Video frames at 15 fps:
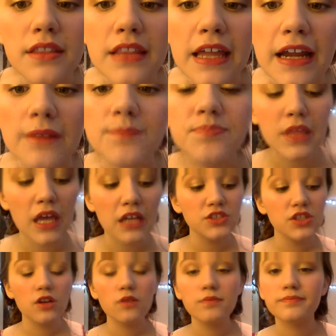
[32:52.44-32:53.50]
There.
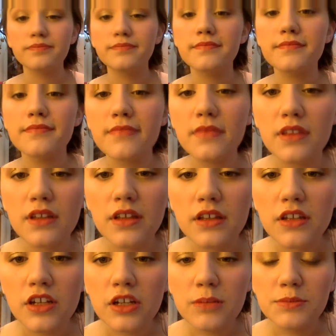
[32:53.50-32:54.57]
So
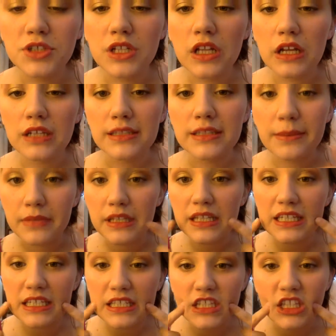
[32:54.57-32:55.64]
it should look something
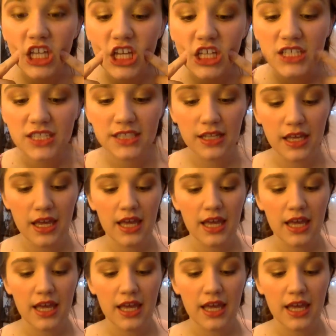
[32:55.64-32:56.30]
like this.